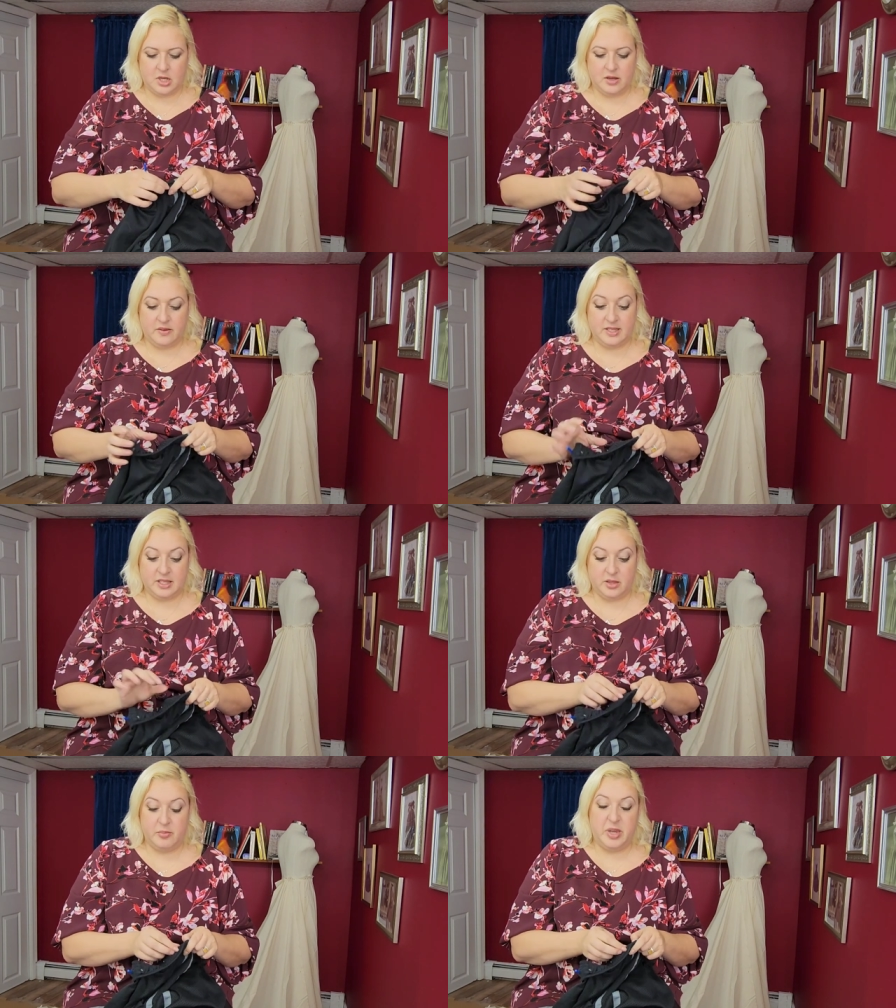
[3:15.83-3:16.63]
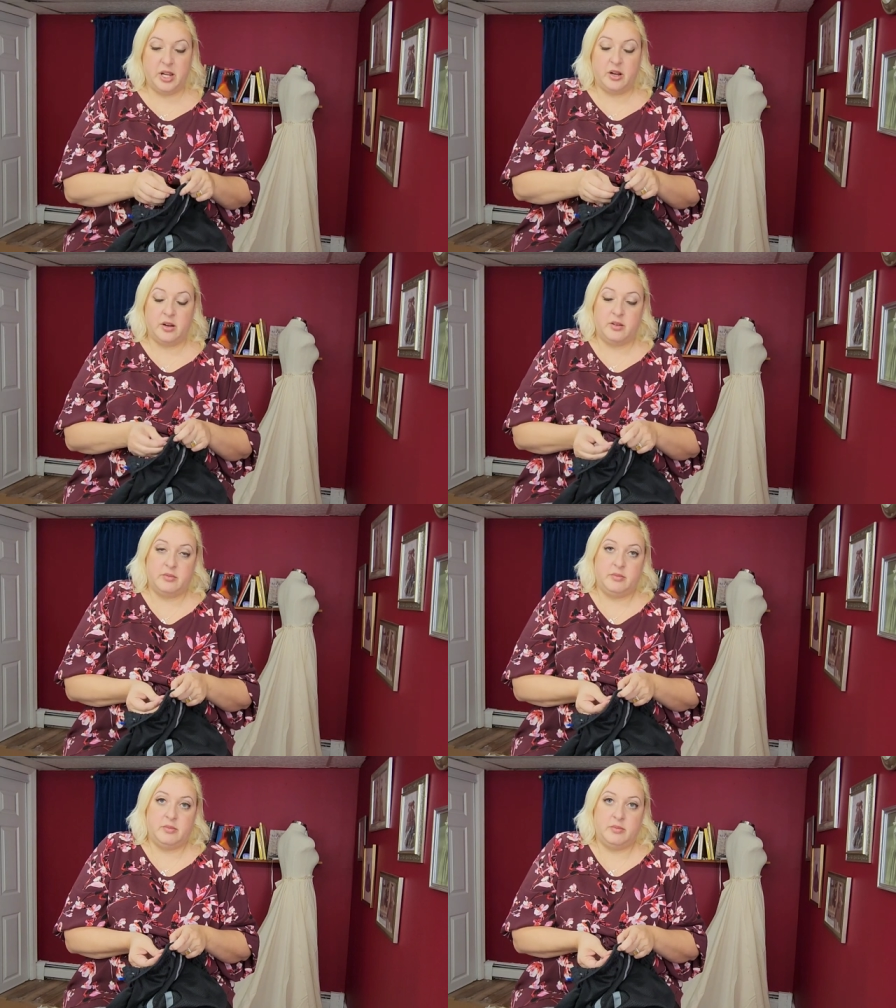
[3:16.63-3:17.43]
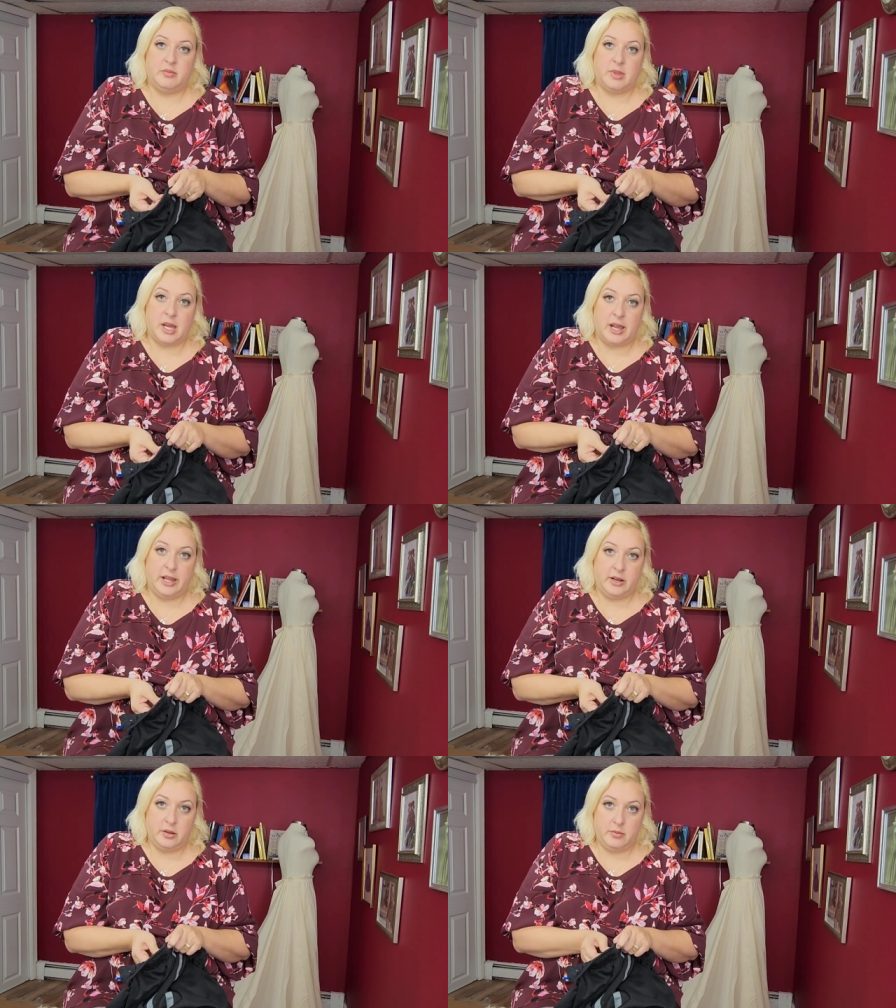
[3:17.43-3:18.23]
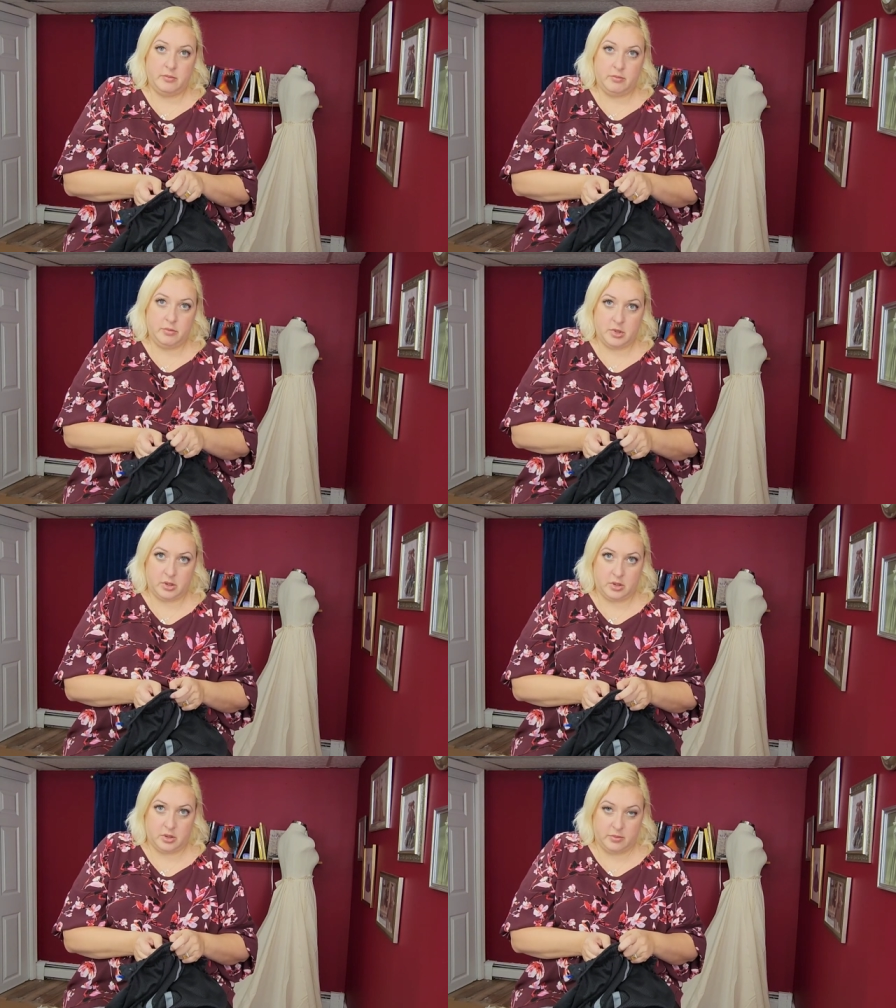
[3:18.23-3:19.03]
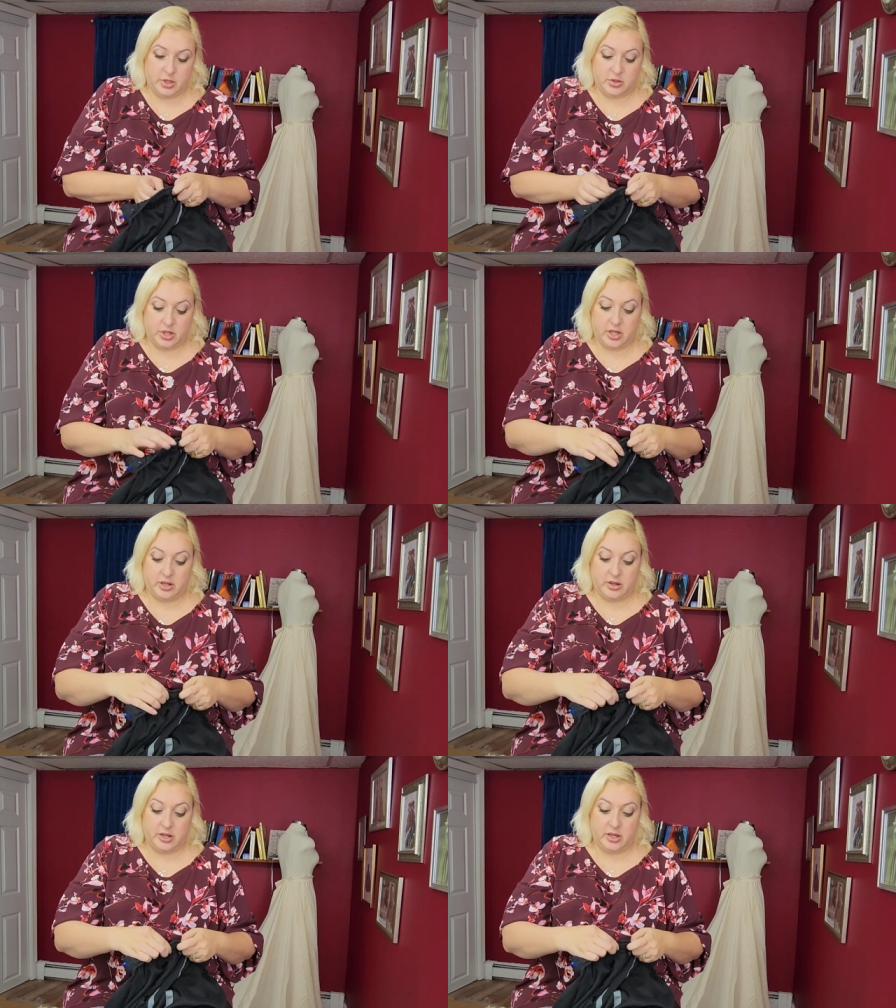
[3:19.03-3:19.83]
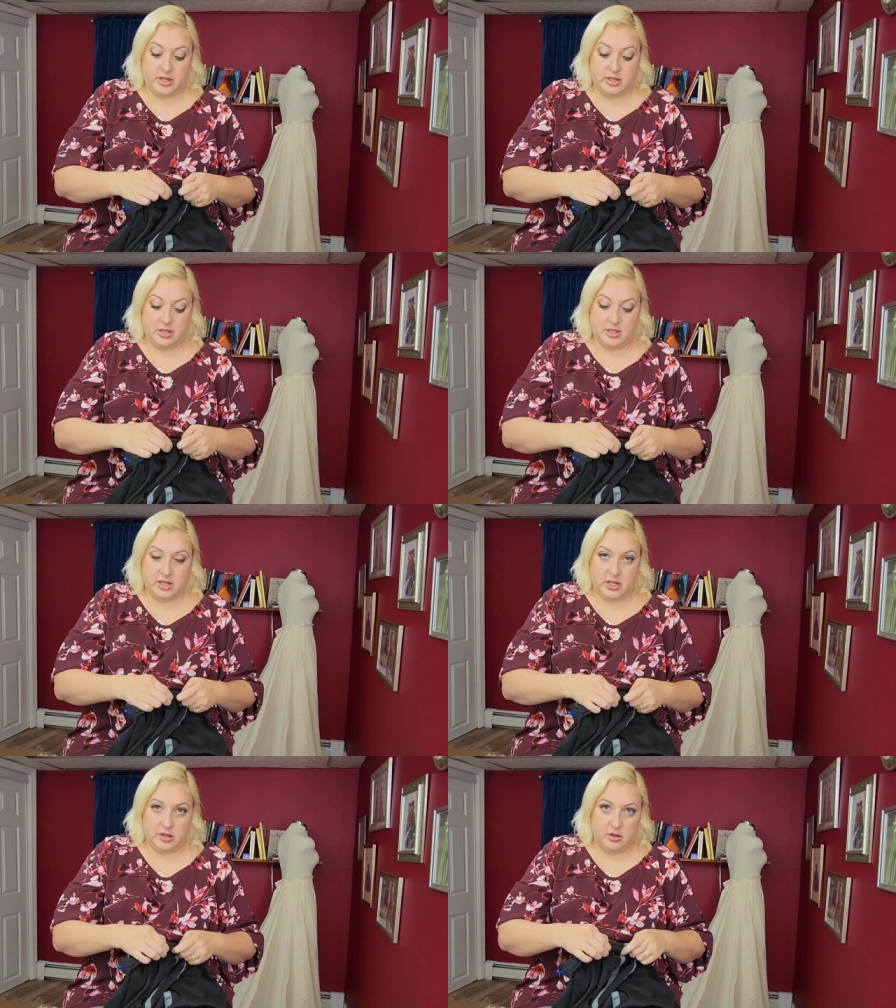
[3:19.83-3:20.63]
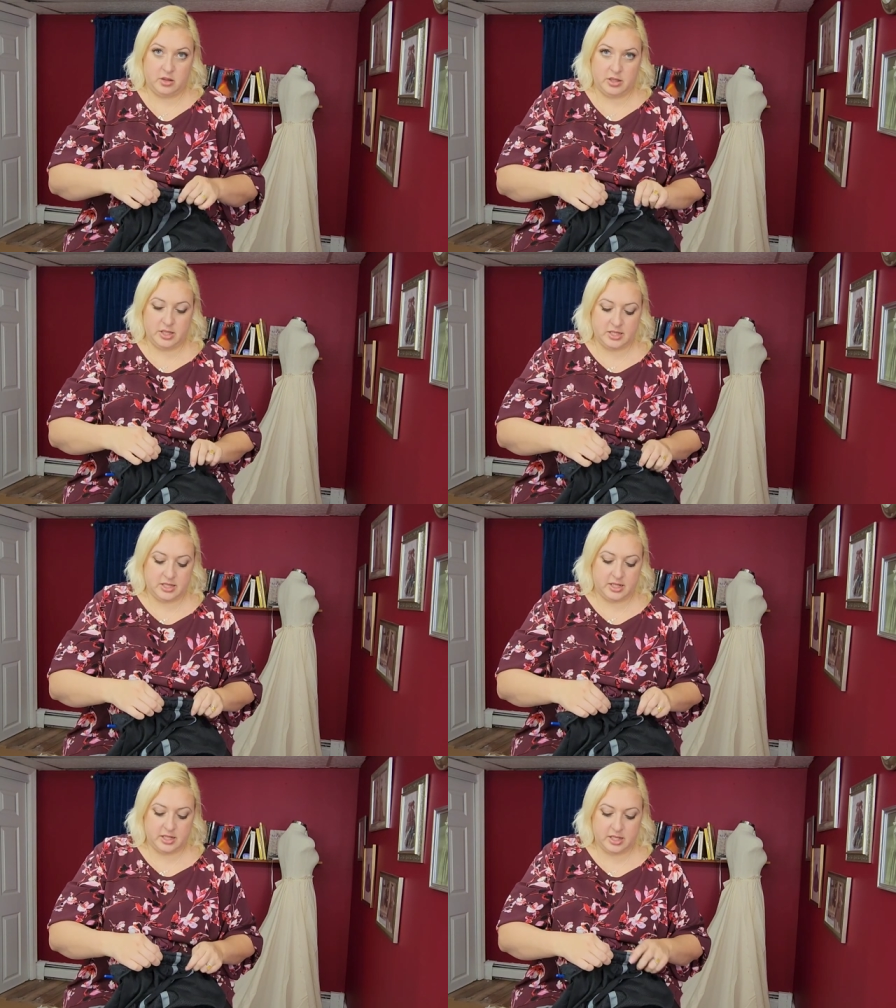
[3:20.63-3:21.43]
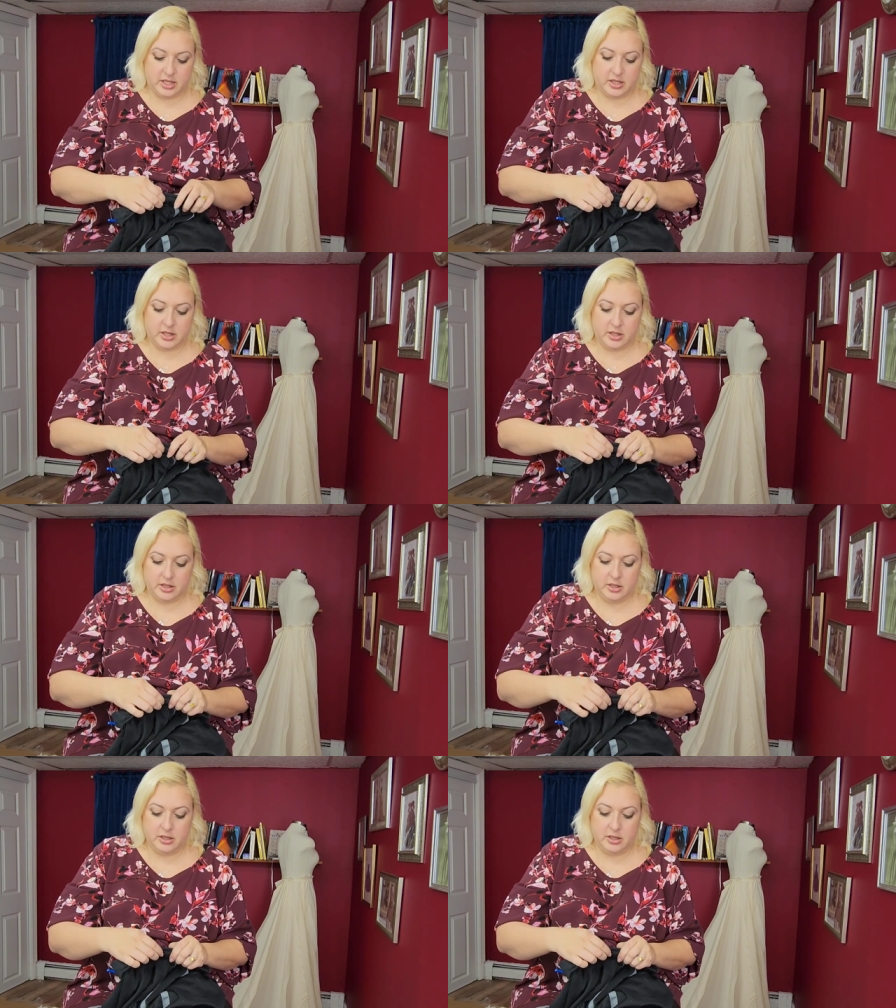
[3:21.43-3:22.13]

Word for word: Obviously, the bigger the item, the little bit trickier it is to get it all on this stick together.